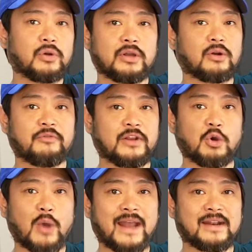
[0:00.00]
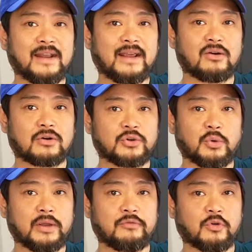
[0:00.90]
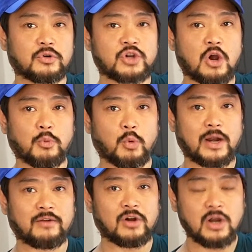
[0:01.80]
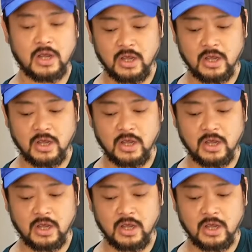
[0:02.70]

you know, video editing or doing Photoshop or whatever,